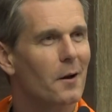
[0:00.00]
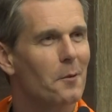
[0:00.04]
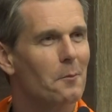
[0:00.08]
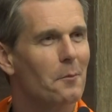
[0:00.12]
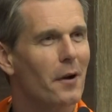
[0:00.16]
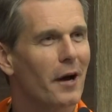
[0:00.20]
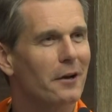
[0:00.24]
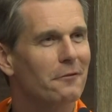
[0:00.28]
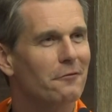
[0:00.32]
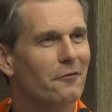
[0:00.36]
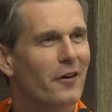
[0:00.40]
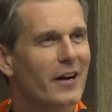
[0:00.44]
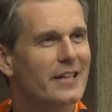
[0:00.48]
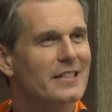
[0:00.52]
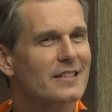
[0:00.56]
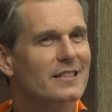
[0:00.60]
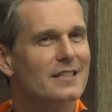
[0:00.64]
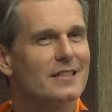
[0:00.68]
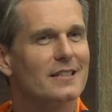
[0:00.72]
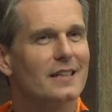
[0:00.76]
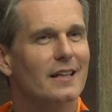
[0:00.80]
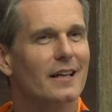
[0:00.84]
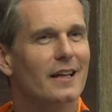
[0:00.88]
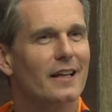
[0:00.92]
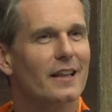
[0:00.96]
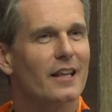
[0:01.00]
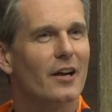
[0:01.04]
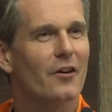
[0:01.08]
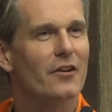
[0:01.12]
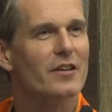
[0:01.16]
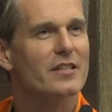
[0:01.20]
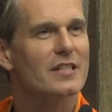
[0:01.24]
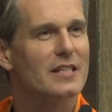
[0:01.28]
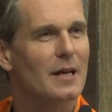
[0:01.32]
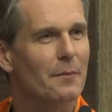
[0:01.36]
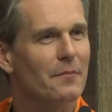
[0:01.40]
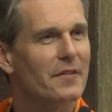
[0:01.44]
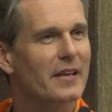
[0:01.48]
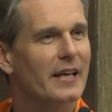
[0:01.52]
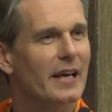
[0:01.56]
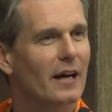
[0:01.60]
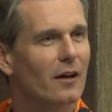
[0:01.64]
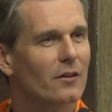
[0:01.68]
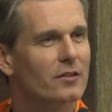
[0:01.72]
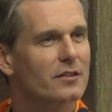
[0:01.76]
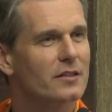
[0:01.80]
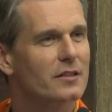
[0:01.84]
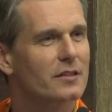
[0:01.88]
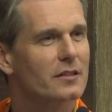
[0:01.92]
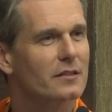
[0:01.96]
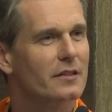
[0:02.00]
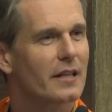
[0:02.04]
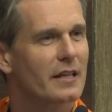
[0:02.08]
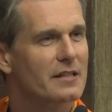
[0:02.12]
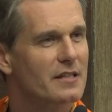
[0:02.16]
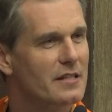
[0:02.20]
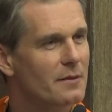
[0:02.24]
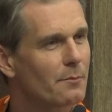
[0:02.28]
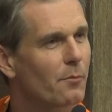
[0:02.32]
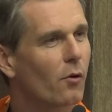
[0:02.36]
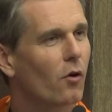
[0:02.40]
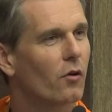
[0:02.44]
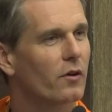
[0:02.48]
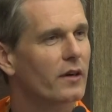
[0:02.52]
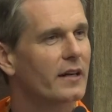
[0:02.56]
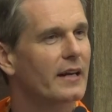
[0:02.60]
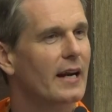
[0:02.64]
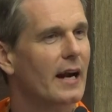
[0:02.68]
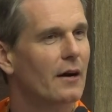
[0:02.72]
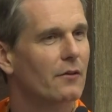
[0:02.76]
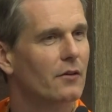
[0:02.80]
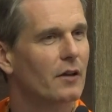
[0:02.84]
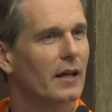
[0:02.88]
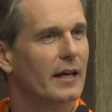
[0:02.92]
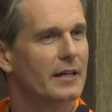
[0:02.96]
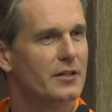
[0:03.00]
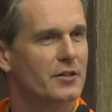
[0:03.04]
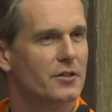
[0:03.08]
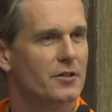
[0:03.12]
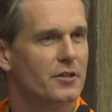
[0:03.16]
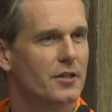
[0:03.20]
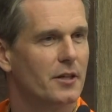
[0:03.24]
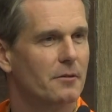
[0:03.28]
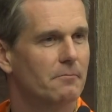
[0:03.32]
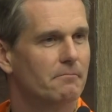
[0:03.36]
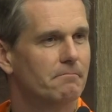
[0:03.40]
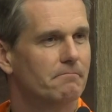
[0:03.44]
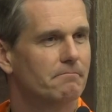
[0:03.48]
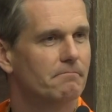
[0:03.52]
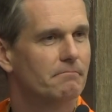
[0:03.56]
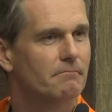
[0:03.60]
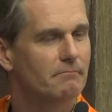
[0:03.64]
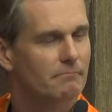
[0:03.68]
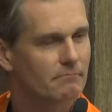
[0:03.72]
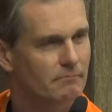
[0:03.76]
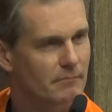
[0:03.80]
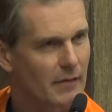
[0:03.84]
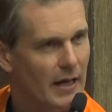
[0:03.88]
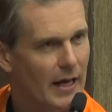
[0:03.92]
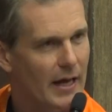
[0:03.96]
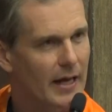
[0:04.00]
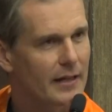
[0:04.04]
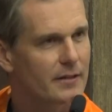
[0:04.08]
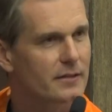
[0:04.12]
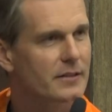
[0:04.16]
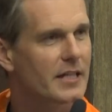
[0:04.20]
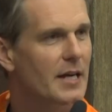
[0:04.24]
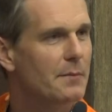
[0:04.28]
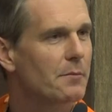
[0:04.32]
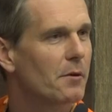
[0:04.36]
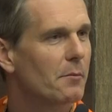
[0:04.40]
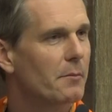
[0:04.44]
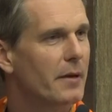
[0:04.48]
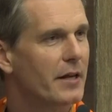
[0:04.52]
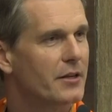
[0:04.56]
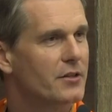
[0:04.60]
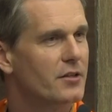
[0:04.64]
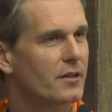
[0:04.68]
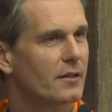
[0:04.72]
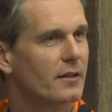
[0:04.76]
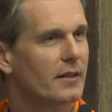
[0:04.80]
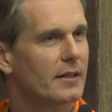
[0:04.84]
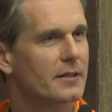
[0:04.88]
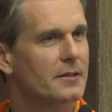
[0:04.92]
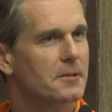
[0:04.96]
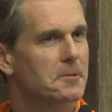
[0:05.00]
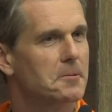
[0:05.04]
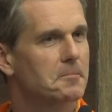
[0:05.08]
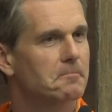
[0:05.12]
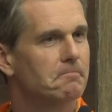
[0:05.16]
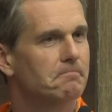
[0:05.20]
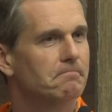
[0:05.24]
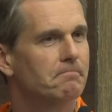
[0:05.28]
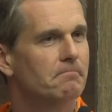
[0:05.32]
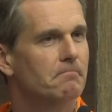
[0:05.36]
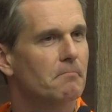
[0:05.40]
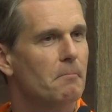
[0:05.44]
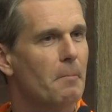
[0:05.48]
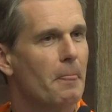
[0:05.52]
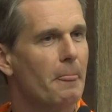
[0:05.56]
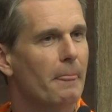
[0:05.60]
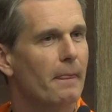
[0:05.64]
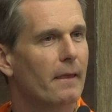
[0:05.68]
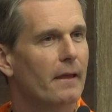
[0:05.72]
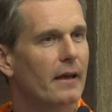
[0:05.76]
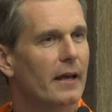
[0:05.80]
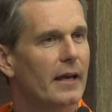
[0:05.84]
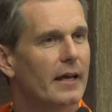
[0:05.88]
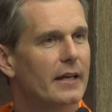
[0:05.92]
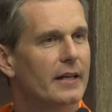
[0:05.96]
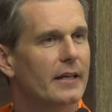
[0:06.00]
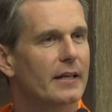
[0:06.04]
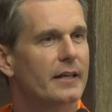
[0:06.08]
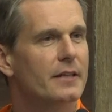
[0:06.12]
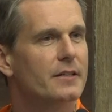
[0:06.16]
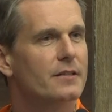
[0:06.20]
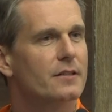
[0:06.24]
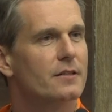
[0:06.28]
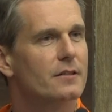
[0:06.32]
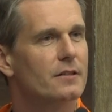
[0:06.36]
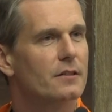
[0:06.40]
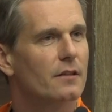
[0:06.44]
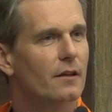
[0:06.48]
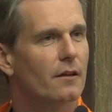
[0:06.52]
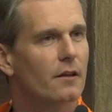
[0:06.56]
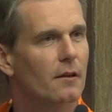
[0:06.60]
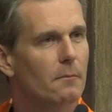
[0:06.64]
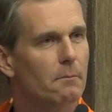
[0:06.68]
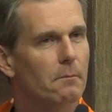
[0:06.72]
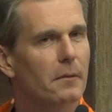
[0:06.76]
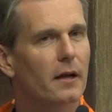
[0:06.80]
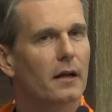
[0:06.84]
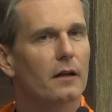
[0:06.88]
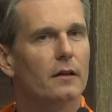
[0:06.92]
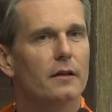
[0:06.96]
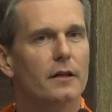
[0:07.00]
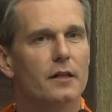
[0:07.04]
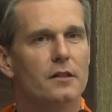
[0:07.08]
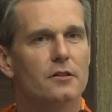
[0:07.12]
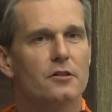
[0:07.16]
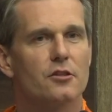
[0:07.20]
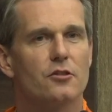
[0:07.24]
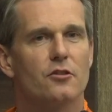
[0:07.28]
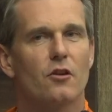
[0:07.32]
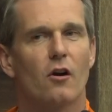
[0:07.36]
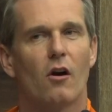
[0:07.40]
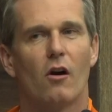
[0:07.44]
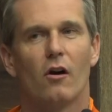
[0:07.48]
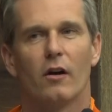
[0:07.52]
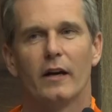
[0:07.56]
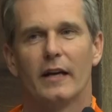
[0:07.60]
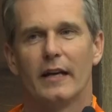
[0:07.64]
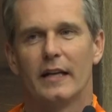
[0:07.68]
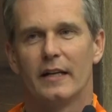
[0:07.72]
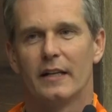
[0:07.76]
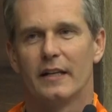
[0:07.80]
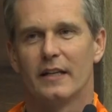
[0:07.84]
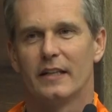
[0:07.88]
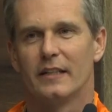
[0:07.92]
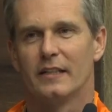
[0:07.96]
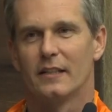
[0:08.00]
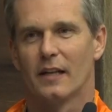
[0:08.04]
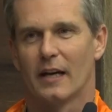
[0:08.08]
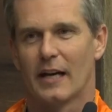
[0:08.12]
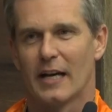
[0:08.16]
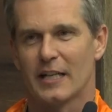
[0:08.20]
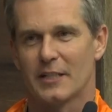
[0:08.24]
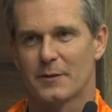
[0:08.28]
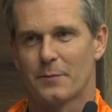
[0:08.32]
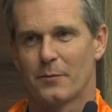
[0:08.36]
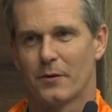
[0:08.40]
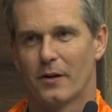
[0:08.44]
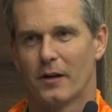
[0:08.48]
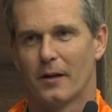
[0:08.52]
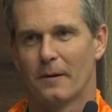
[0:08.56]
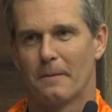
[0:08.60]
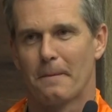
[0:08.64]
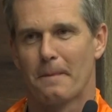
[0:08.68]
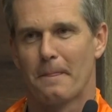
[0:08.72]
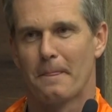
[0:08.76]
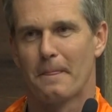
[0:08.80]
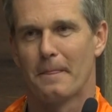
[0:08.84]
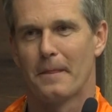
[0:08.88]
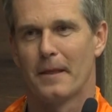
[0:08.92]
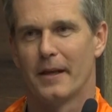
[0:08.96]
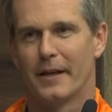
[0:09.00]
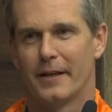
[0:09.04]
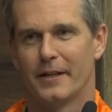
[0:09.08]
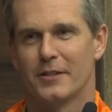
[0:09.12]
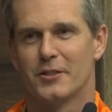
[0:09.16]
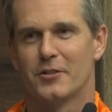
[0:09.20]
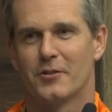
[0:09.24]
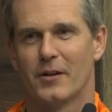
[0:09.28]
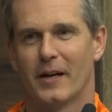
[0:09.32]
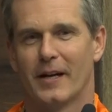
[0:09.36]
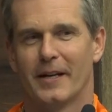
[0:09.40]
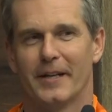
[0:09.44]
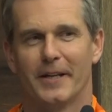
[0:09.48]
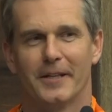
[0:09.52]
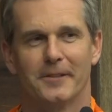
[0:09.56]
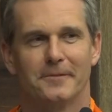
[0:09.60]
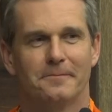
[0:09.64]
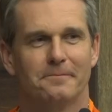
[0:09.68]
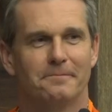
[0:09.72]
But friends, there is something else that's important in our relationship. And Deepa mentioned this. It is the million-strong Indian diaspora in Australia.